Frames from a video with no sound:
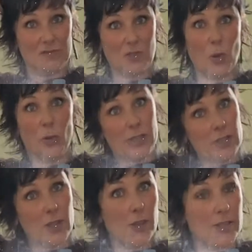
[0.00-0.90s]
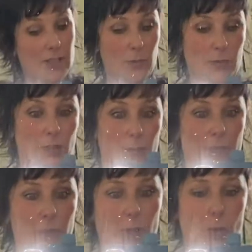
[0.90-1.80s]
Always notice it when you're
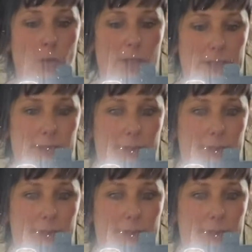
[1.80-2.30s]
being recorded.